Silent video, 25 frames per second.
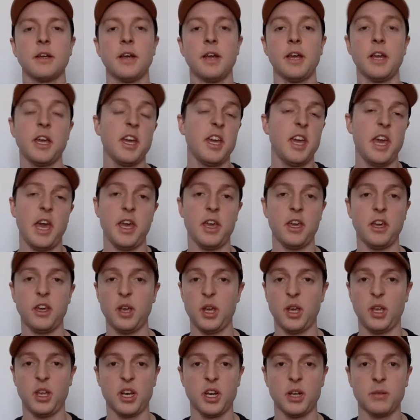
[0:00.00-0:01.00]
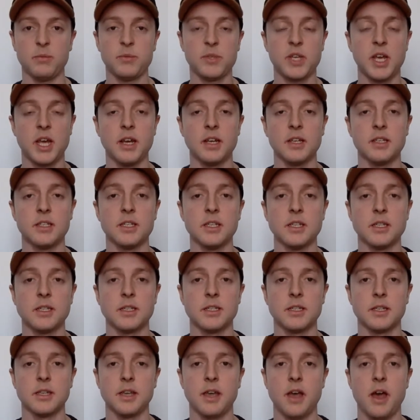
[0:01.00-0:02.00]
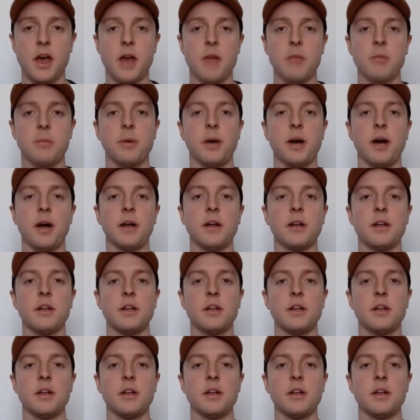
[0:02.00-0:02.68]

He can get you, 10 assists a game, but